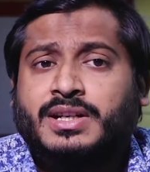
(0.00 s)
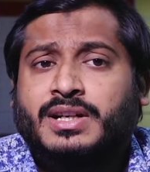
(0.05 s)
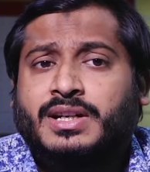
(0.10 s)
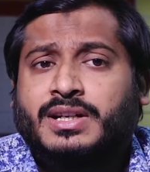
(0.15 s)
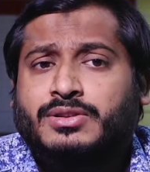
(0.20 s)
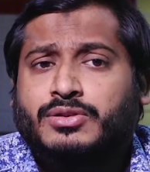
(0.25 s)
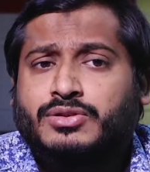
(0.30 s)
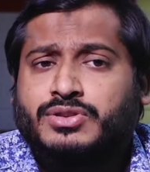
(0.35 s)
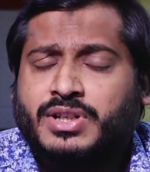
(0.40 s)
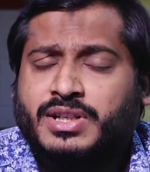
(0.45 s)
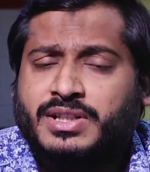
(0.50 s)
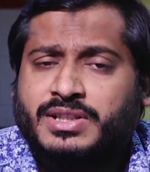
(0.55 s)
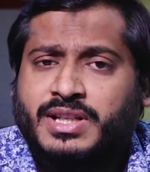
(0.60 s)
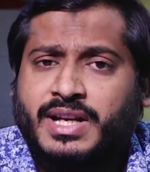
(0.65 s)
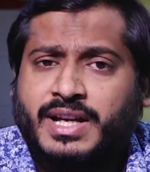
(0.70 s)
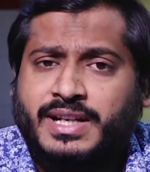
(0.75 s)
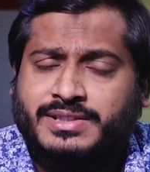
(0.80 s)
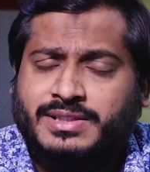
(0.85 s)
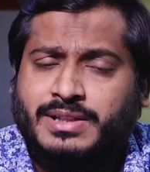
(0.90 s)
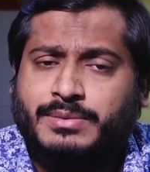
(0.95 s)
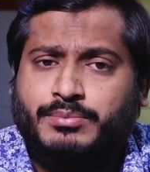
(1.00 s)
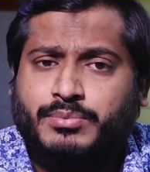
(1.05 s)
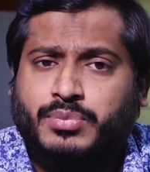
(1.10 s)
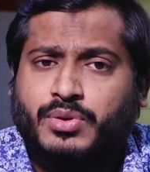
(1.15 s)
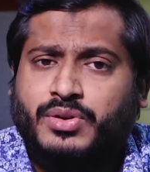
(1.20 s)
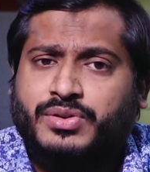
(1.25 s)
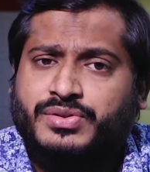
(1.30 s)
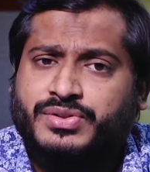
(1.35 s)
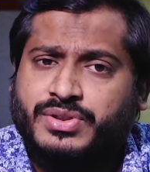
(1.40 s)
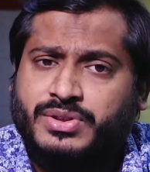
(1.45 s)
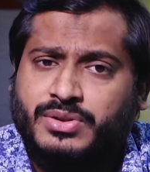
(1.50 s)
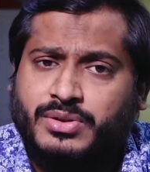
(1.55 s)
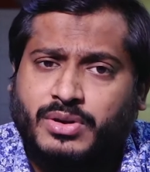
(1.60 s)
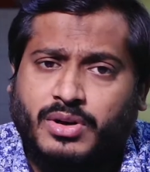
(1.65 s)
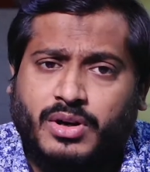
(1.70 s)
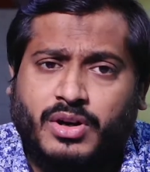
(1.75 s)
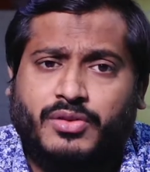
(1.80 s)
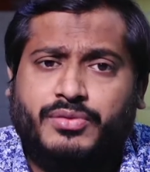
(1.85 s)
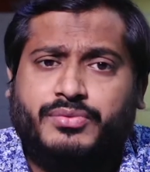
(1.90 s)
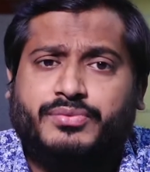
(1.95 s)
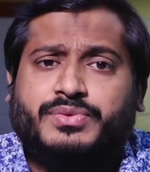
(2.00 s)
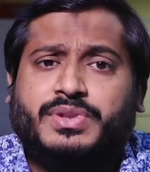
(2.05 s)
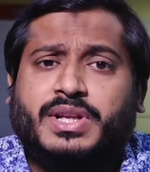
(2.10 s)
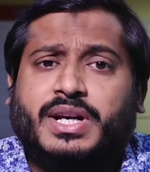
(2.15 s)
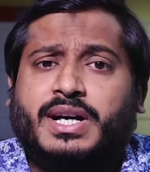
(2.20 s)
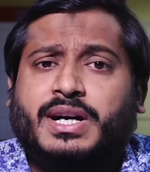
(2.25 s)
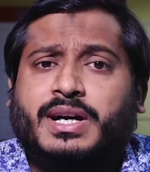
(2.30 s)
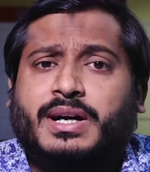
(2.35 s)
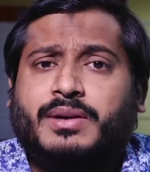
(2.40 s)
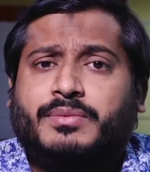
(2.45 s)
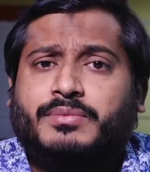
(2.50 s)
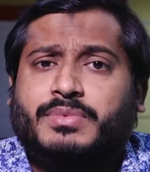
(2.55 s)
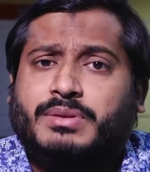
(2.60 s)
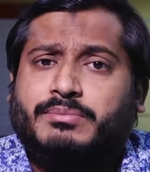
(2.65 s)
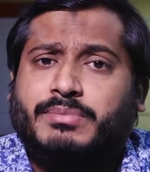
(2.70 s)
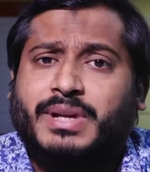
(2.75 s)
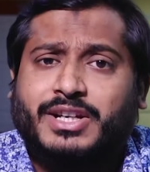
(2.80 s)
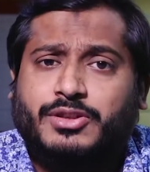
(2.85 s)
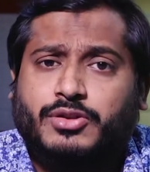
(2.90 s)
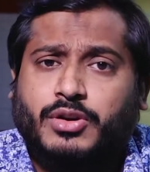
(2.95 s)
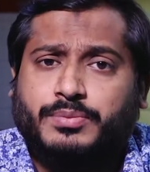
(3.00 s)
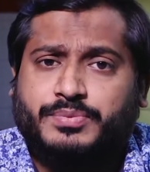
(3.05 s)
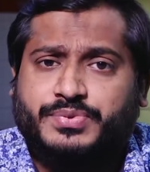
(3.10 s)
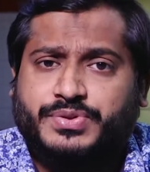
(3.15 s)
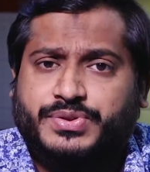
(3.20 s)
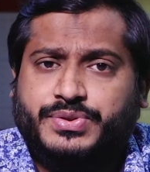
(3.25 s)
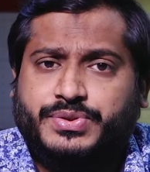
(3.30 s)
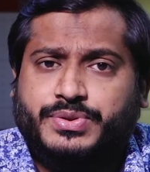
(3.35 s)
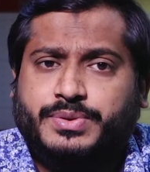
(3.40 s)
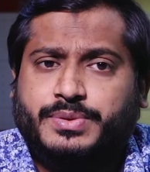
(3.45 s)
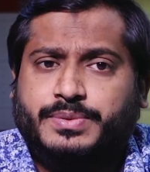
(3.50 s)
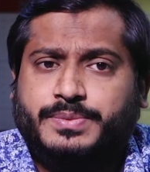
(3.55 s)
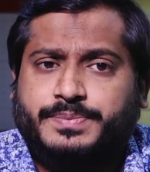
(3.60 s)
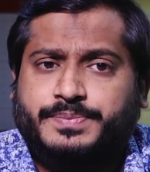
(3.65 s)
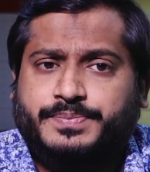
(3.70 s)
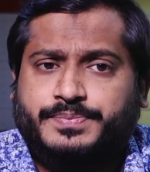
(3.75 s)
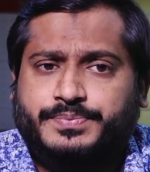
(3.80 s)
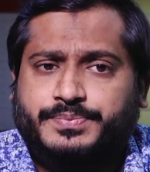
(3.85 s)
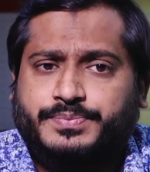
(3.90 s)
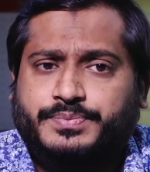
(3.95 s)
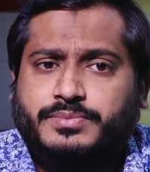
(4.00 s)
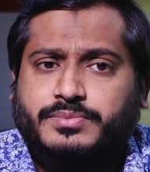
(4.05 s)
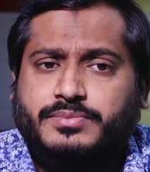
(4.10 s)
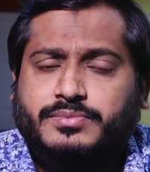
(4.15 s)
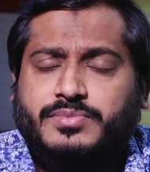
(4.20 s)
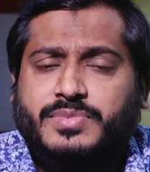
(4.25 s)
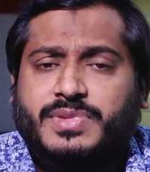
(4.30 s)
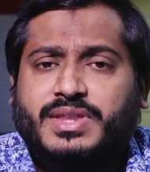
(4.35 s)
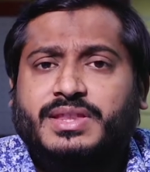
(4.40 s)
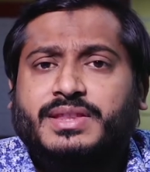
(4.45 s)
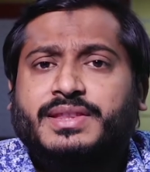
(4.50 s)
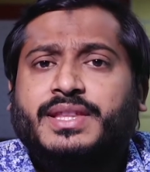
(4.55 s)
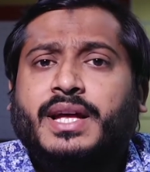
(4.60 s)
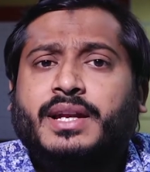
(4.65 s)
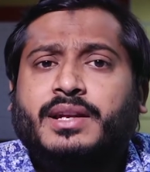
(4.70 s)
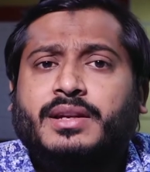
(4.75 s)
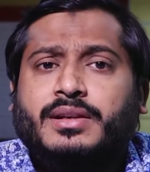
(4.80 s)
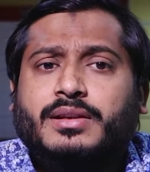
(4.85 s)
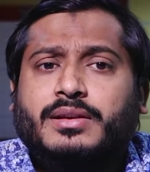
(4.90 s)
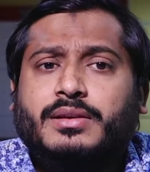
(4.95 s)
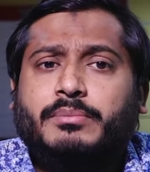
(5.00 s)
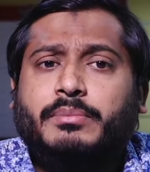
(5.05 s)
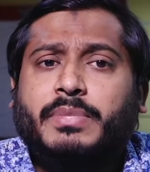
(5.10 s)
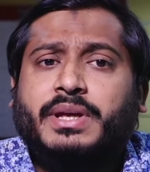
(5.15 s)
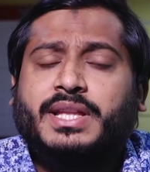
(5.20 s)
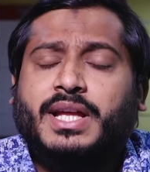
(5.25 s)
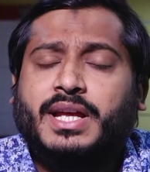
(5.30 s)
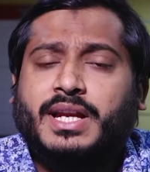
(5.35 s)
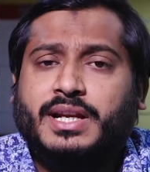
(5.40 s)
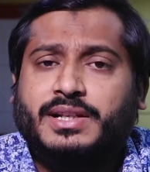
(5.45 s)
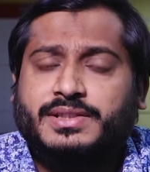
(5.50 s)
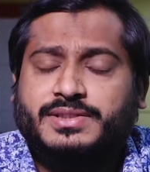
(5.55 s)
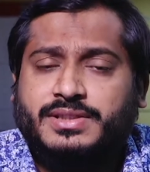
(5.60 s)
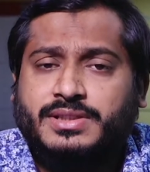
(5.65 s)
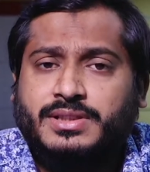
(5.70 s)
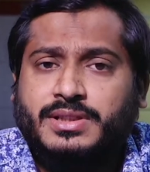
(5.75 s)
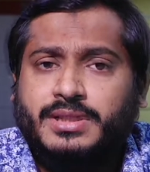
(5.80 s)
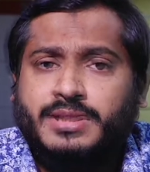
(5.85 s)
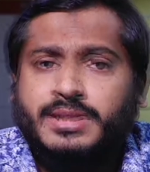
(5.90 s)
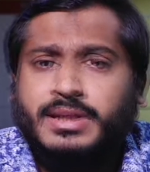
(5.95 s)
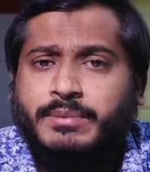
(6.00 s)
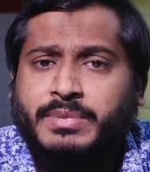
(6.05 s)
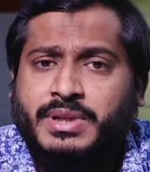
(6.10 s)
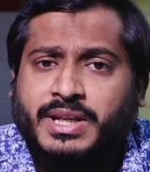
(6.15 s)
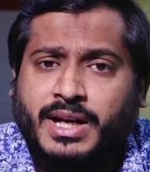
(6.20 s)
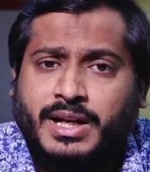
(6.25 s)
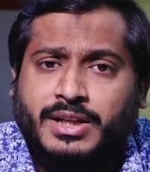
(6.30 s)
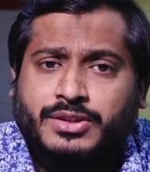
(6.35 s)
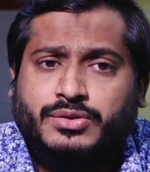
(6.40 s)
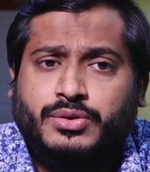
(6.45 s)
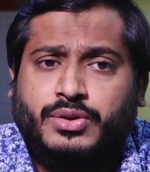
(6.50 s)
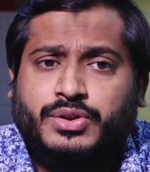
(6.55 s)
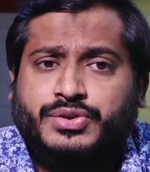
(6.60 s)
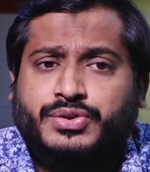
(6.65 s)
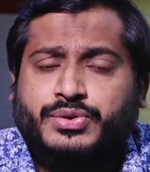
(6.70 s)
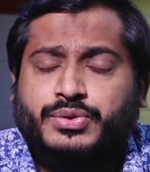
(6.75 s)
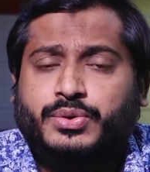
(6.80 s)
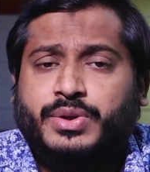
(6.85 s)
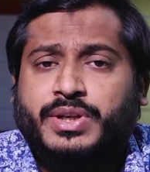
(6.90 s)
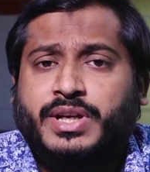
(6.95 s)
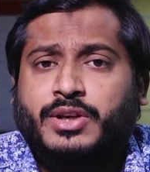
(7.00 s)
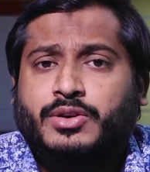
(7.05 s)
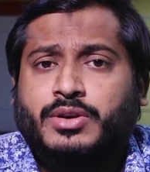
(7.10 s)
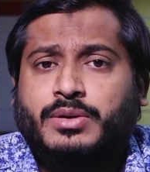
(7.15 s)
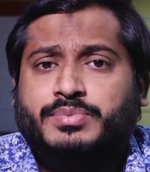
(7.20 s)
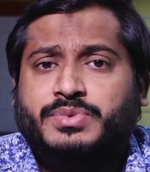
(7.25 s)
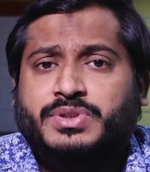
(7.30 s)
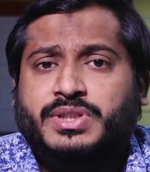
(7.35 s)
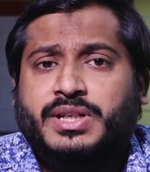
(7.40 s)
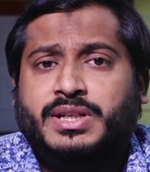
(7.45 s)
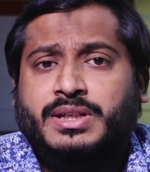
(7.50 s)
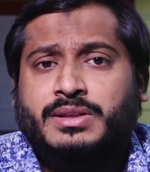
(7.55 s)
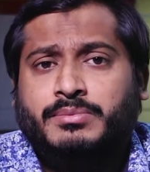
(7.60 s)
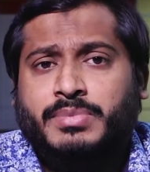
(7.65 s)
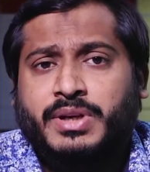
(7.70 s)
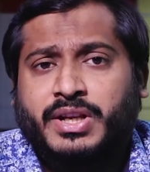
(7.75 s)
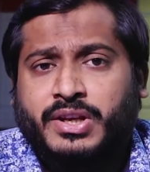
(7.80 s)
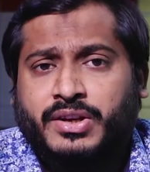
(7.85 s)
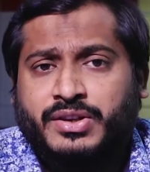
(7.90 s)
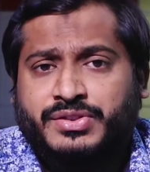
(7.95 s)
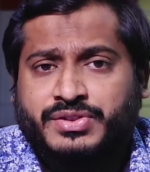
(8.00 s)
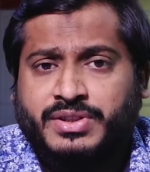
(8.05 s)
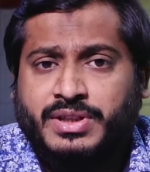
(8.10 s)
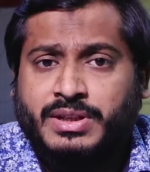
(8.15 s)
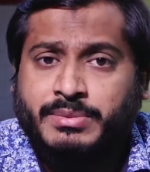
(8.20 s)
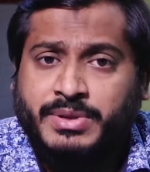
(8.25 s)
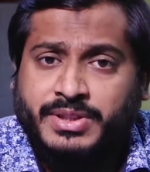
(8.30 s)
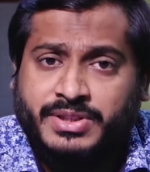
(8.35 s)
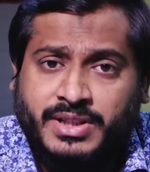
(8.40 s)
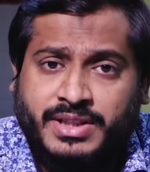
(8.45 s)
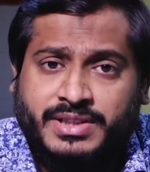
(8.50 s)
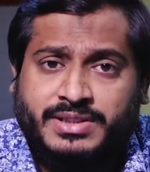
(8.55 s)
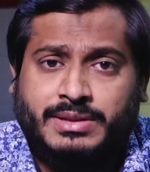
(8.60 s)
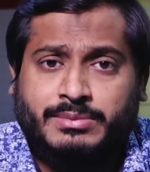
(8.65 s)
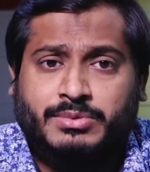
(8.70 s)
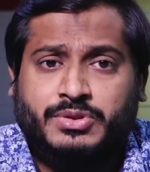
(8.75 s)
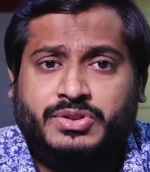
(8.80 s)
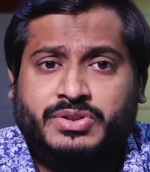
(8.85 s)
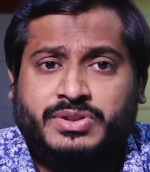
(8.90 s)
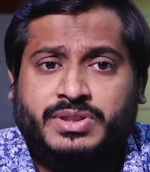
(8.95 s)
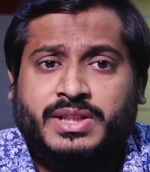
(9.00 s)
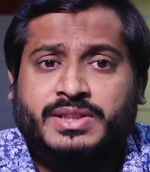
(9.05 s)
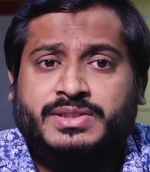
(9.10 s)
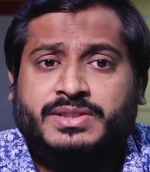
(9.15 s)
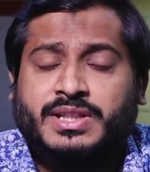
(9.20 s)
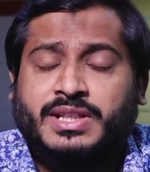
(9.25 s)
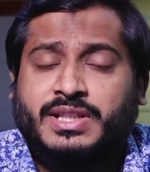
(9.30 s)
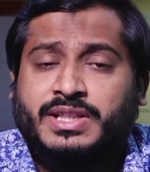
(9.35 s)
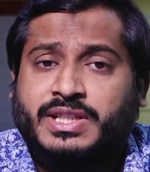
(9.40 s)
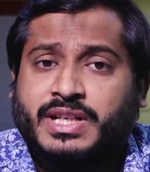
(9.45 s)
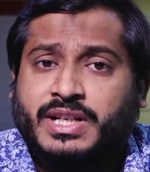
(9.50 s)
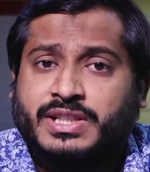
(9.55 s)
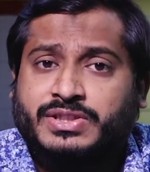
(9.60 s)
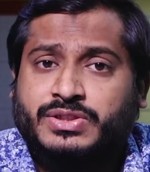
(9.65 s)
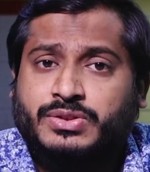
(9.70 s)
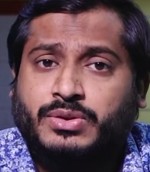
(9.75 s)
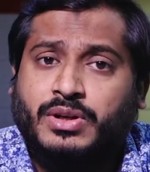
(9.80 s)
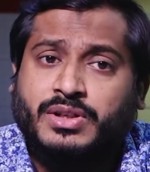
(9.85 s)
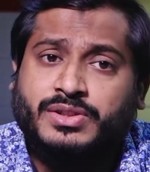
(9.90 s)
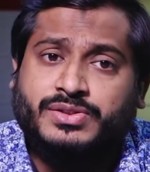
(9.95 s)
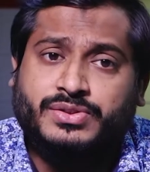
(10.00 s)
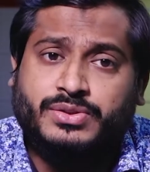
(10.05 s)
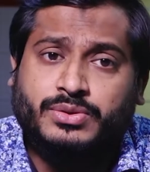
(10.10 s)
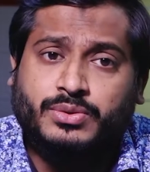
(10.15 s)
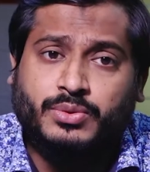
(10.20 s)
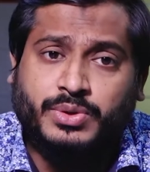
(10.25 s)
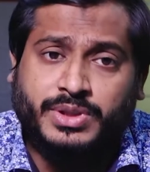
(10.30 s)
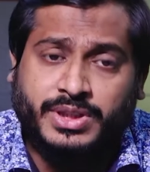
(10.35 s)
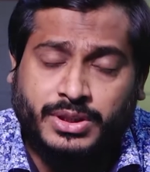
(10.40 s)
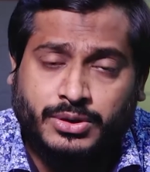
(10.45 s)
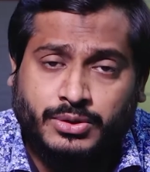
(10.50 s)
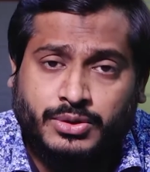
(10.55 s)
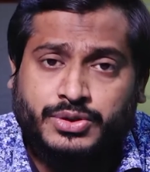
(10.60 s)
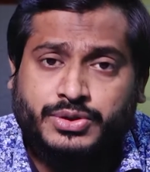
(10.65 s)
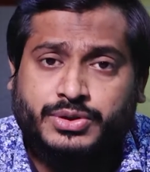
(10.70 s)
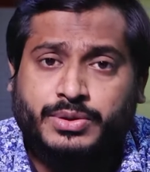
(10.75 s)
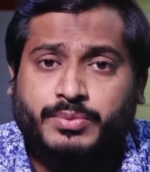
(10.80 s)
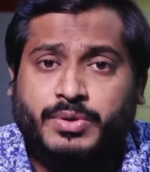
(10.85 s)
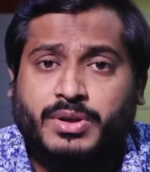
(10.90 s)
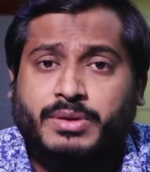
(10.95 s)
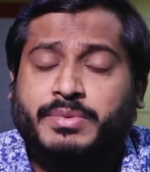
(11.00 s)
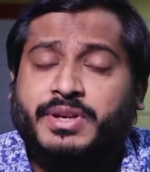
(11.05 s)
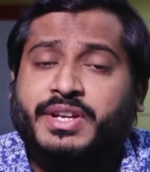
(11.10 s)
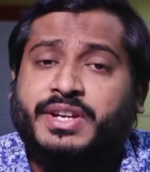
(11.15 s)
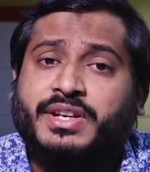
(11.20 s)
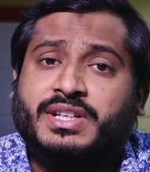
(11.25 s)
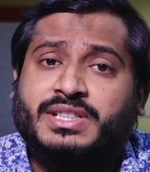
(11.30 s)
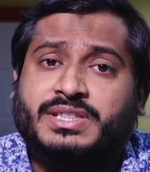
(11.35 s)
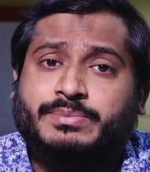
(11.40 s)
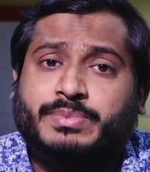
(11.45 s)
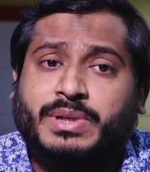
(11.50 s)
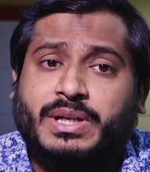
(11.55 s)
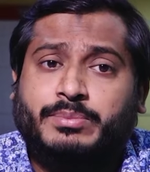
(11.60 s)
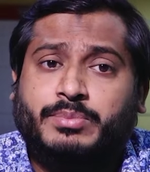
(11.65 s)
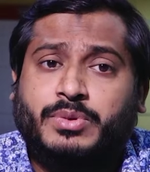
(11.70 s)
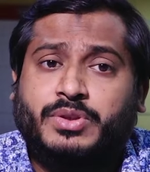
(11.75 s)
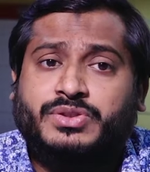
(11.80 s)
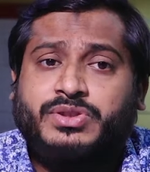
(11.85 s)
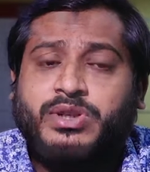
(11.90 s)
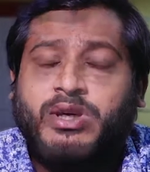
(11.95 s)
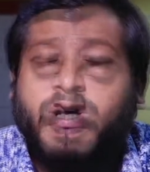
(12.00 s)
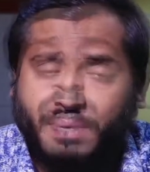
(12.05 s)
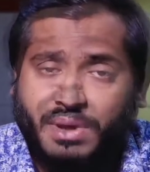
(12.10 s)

Now those are the examples of the microbes. Then minerals. The mineral source, we can obtain various elementary substances at their salts we used for various purposes.